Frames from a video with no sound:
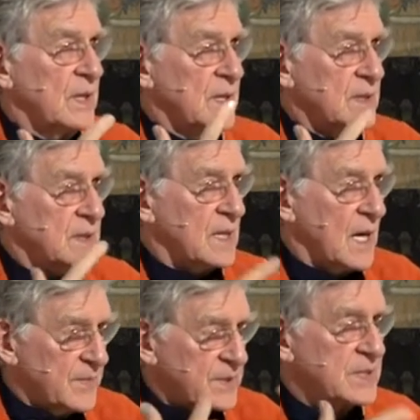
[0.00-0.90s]
in
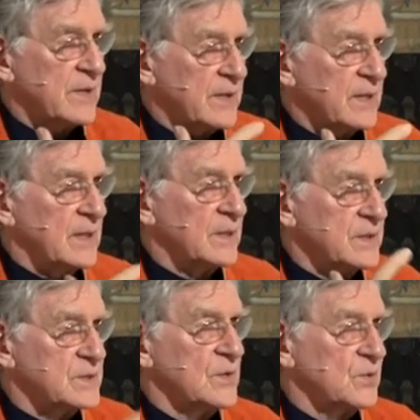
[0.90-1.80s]
commentary on
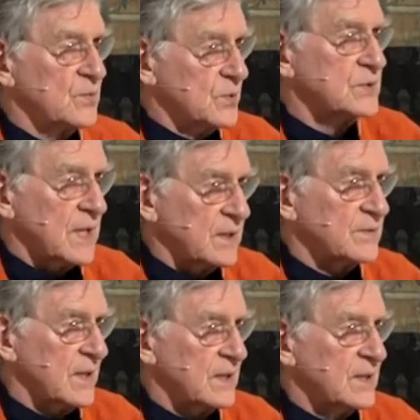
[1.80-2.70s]
his own root
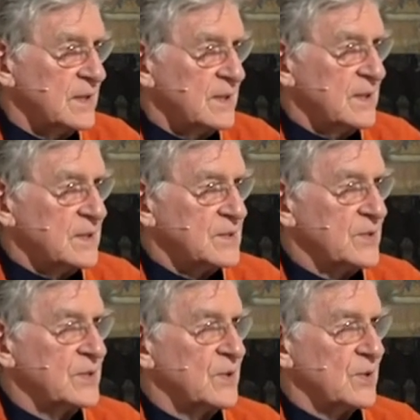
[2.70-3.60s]
tantra. So
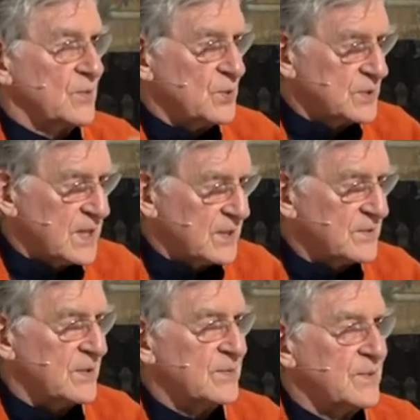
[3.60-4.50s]
he taught a root
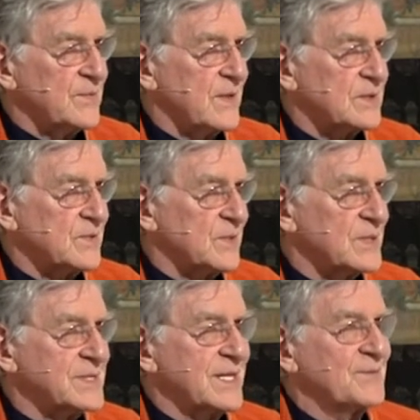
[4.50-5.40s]
tantra with Vajra
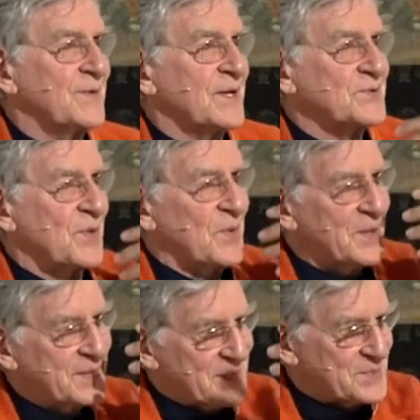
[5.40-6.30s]
words, then Vajra
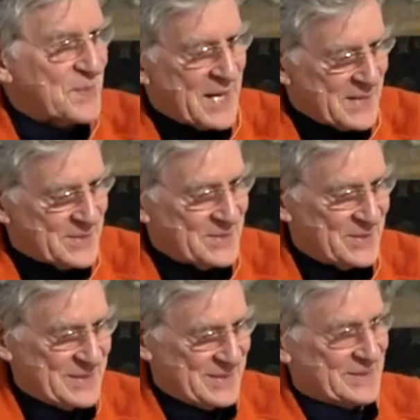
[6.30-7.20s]
word
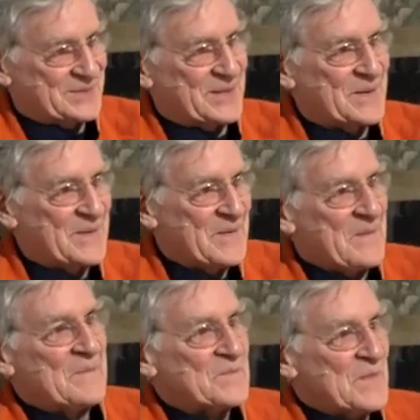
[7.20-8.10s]
explanatory tantra,
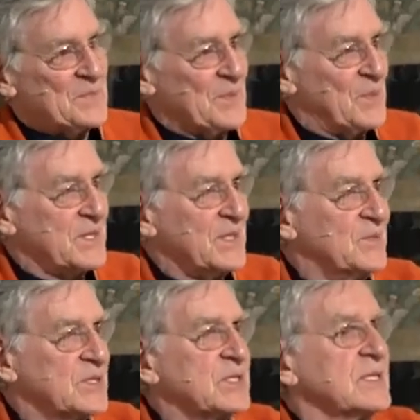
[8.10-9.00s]
but in
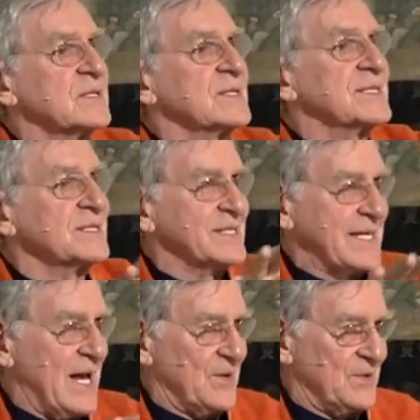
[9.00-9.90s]
which things are still
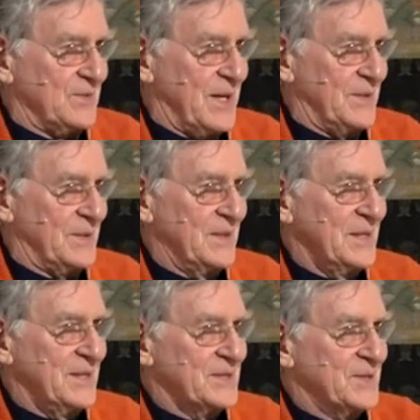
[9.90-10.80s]
scattered around.
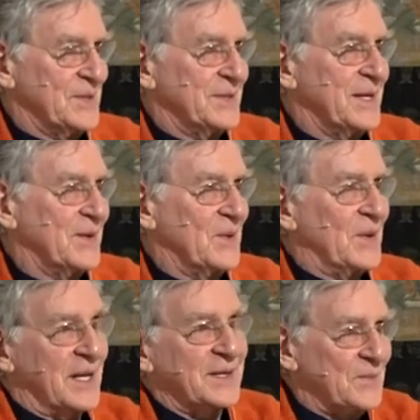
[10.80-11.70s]
So they're not
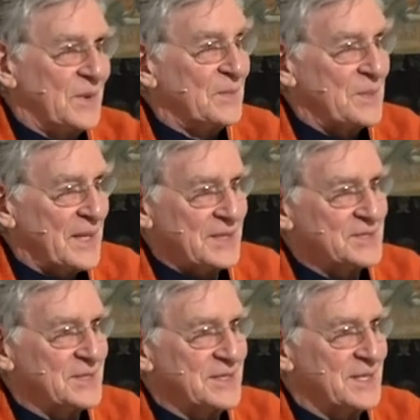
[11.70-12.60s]
all like in one
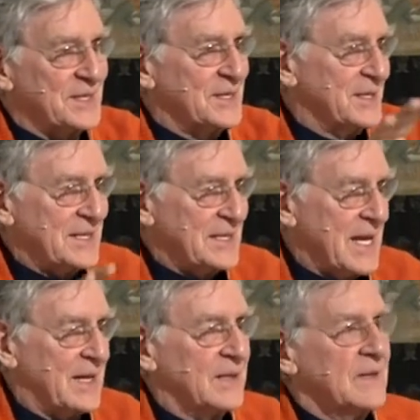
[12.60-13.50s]
place in, the, in
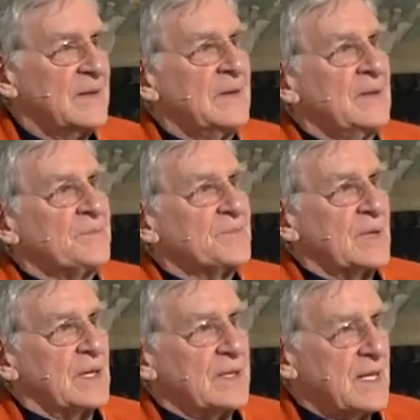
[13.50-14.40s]
that.
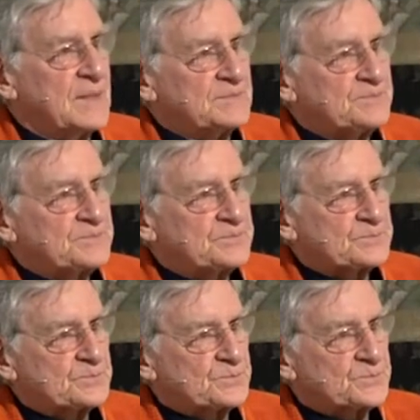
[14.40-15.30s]
And then
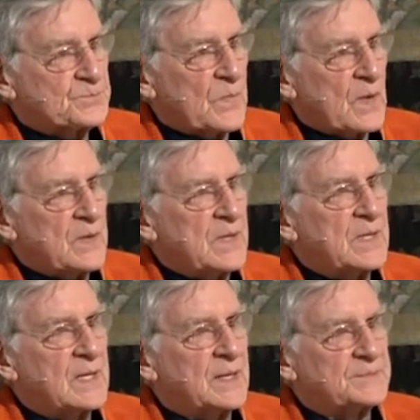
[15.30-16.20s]

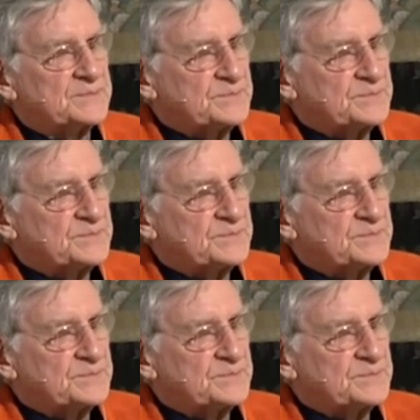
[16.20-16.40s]
the uh,